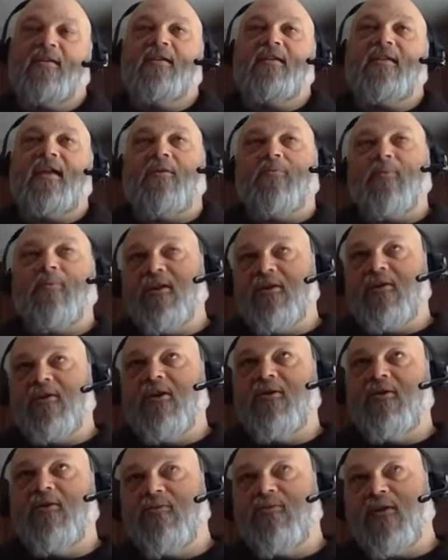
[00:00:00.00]
Now, we
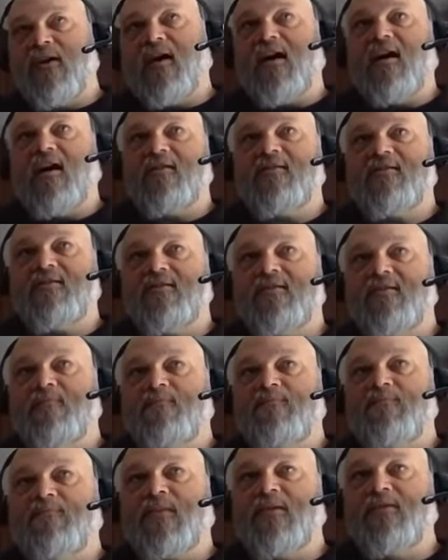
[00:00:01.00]
know that
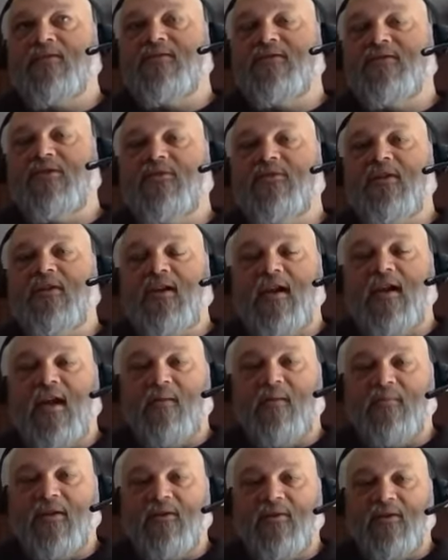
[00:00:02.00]
duty
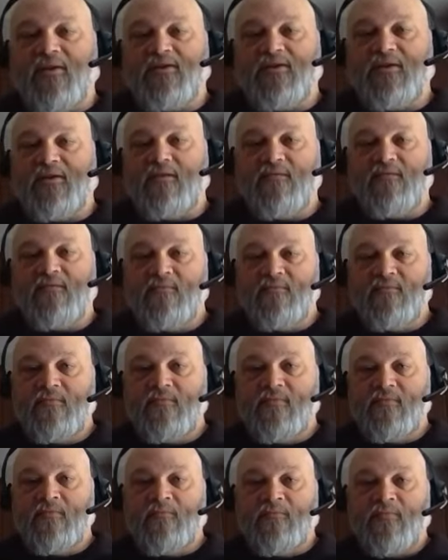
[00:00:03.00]
ammunition
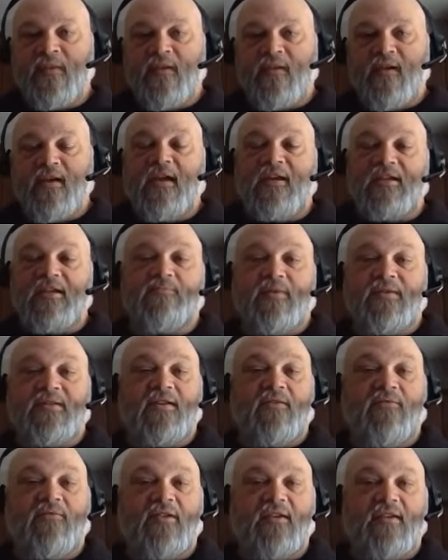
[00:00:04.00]
is
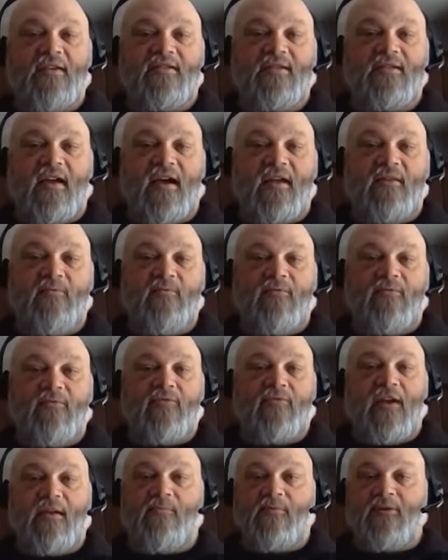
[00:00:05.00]
specifically designed with
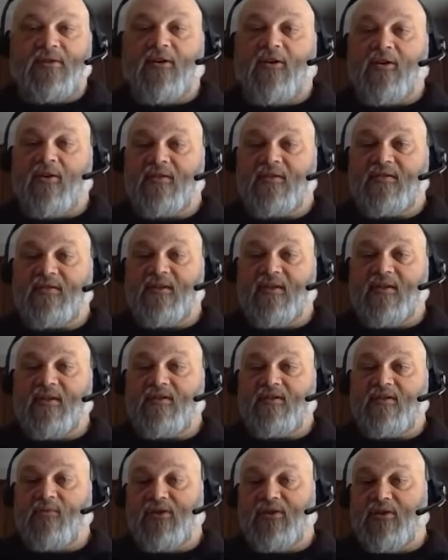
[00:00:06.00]
flame retardants in it
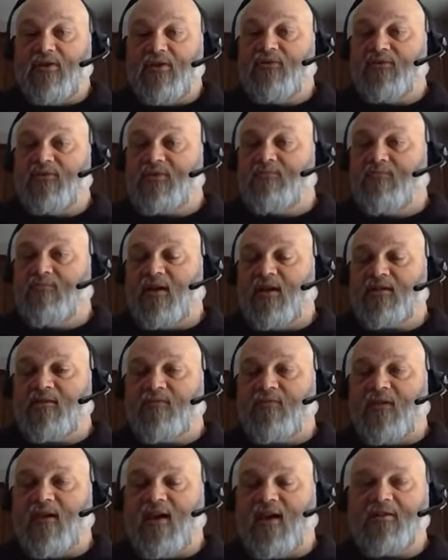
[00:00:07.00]
to reduce muzzle
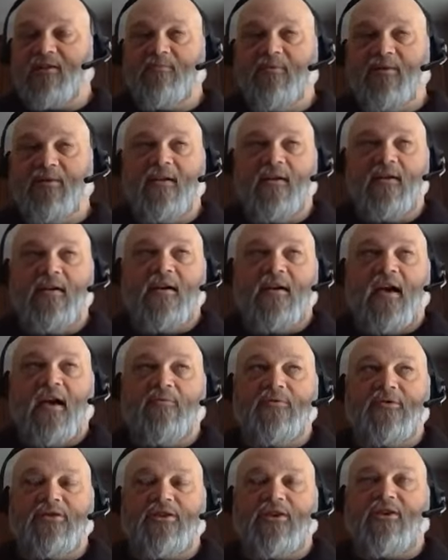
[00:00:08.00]
flash. But I
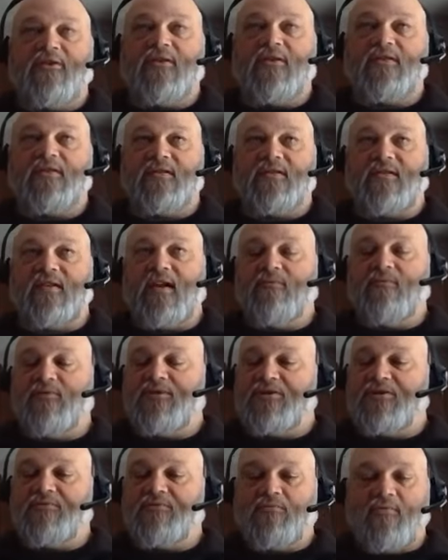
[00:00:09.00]
was curious to see with
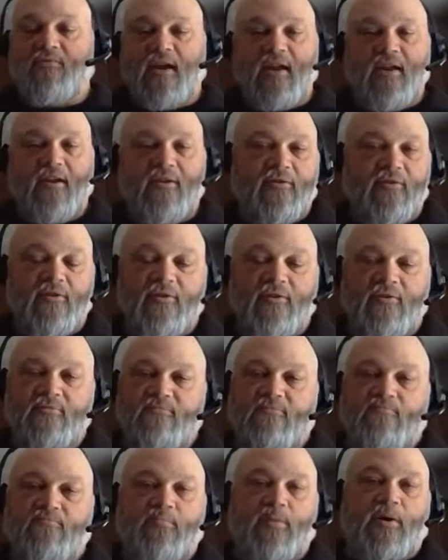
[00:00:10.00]
just regular
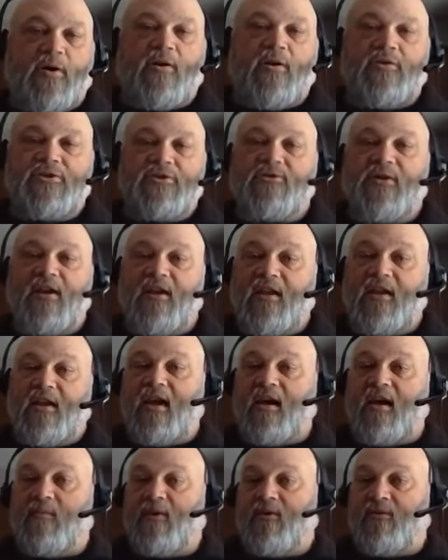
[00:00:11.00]
ball training
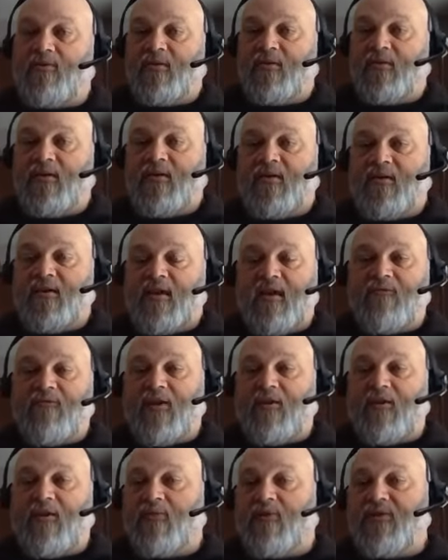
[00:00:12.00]
ammo, if
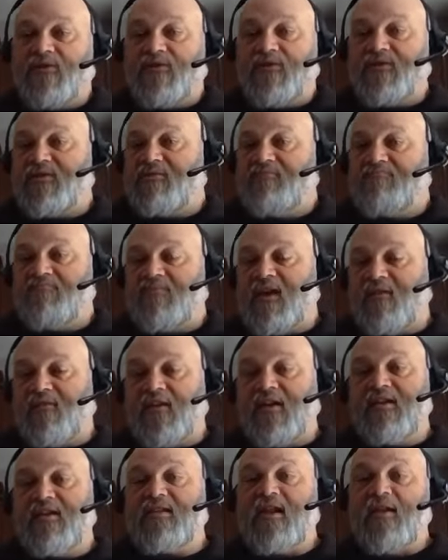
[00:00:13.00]
it was at
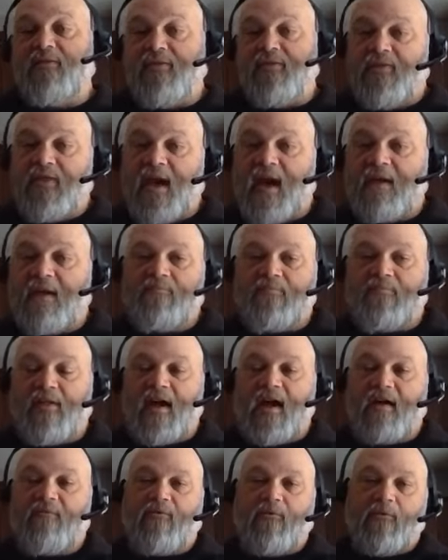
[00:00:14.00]
least in that
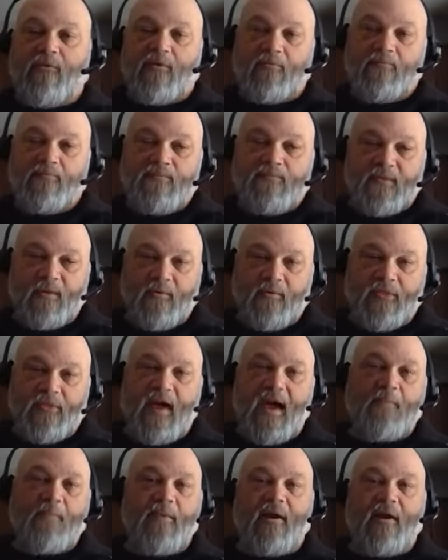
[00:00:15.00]
platform with
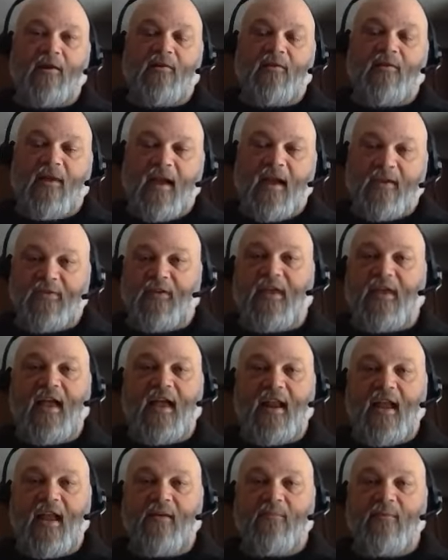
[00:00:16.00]
that barrel length and
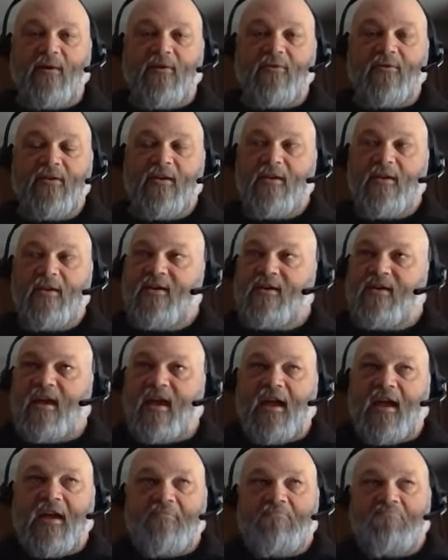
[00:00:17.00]
that ammo.
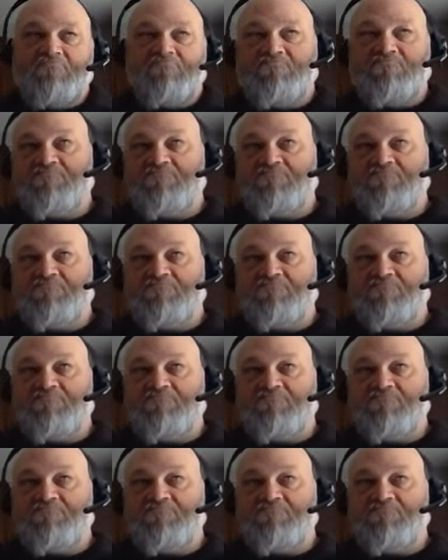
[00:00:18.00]
And